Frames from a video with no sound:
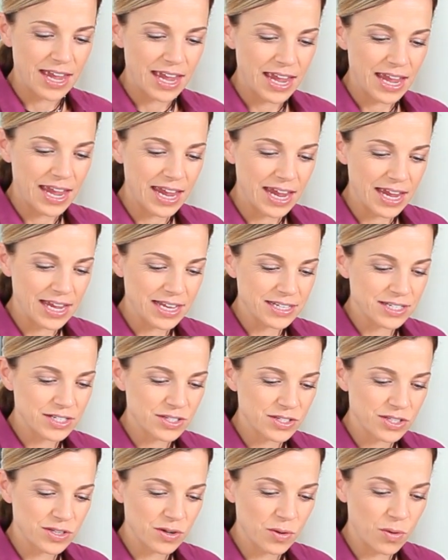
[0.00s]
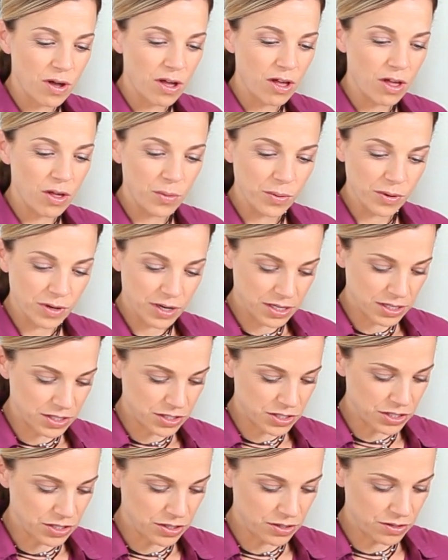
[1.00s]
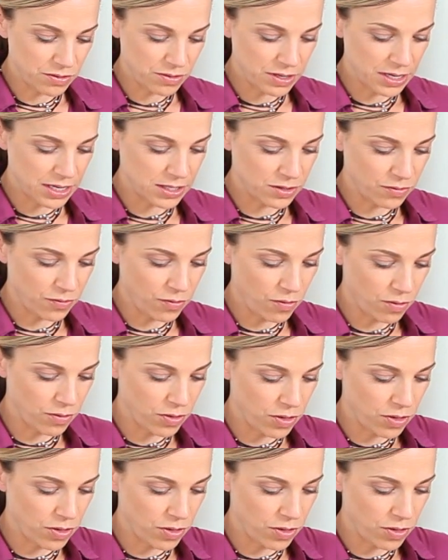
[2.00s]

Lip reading: And so all we're gonna do is, for